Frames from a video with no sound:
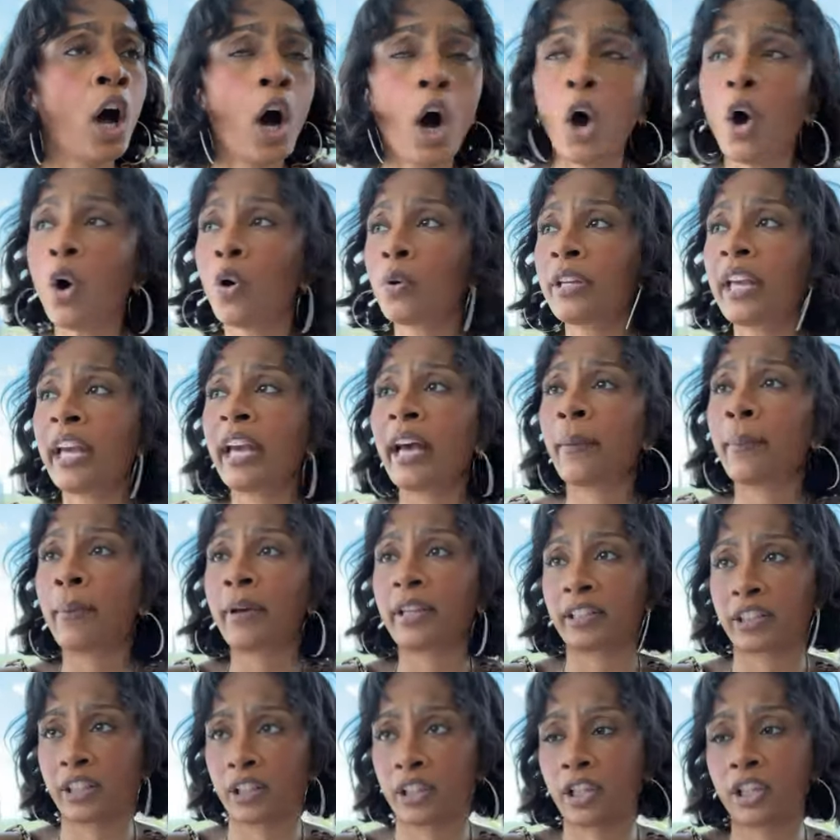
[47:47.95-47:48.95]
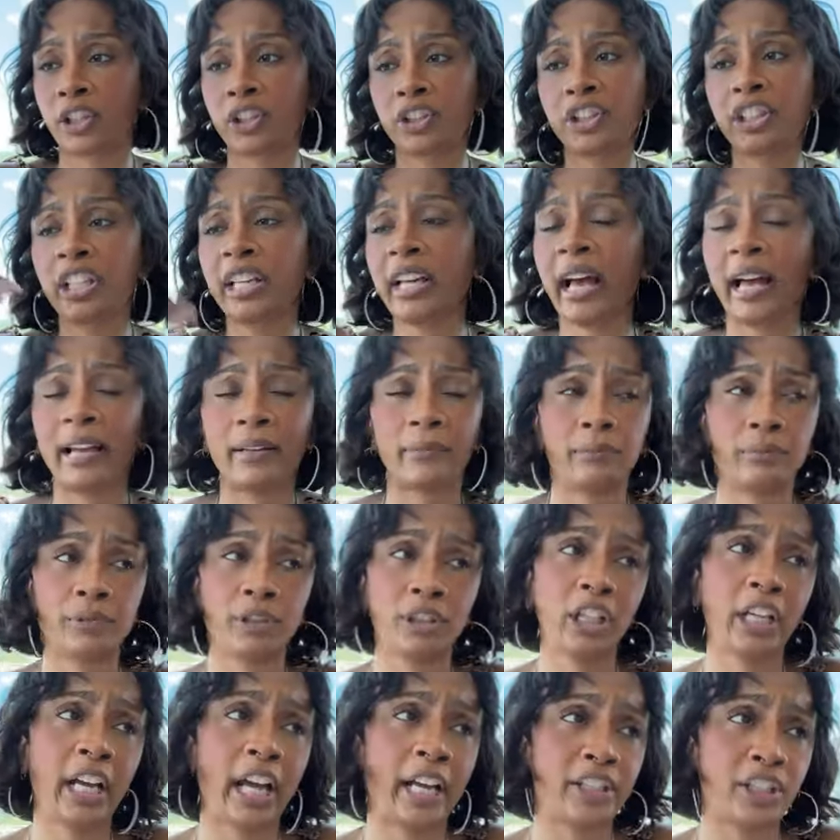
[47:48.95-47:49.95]
Oh yeah, but she got
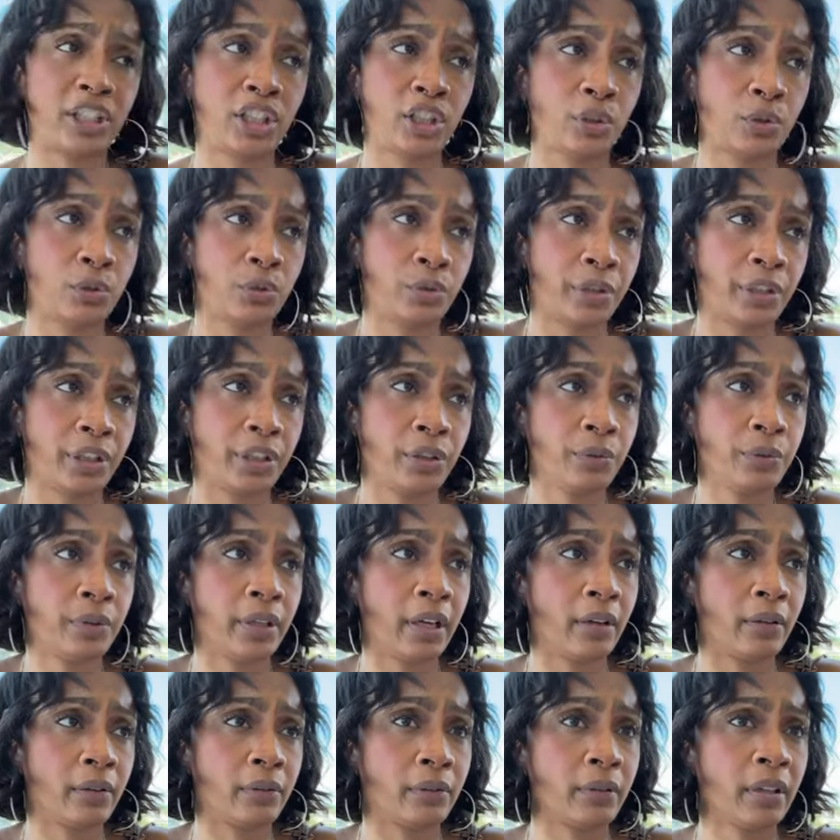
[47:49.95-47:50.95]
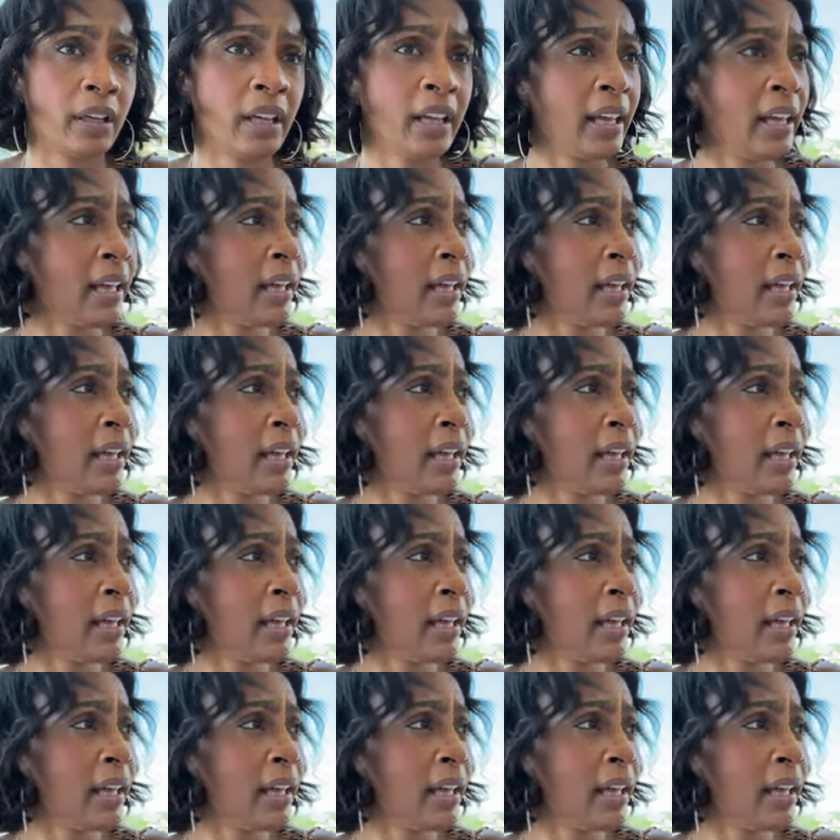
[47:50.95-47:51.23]
she got children. You don't.